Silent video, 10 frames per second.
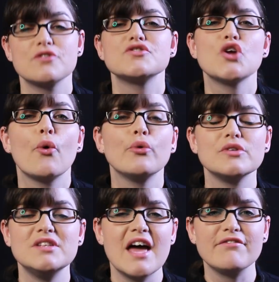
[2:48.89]
There's no
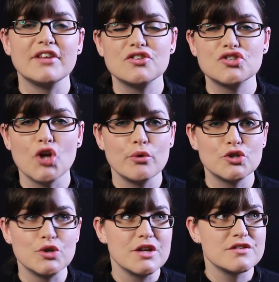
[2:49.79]
Netflix show
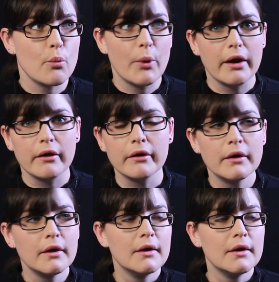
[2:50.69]
shooting somewhere.